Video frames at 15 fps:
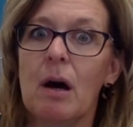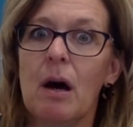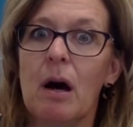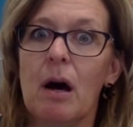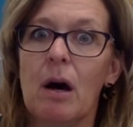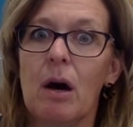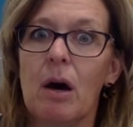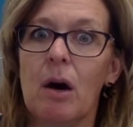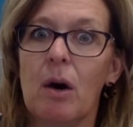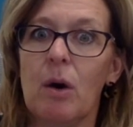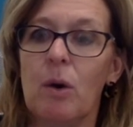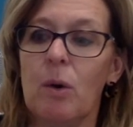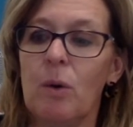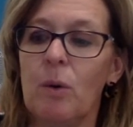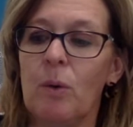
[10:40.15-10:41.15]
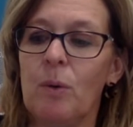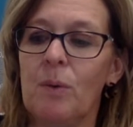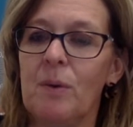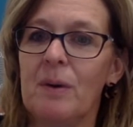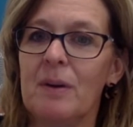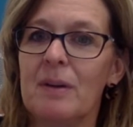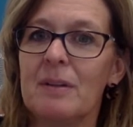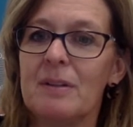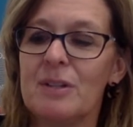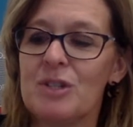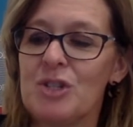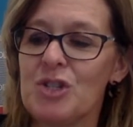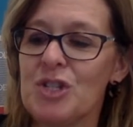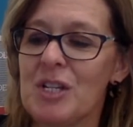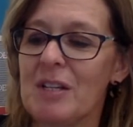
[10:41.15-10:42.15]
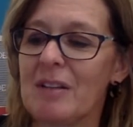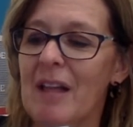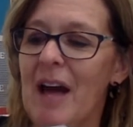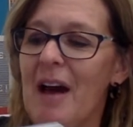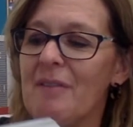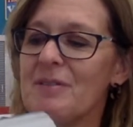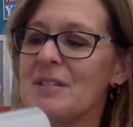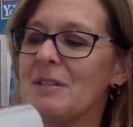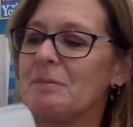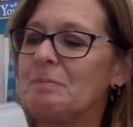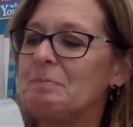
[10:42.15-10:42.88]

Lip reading: Uh-oh, she laughed.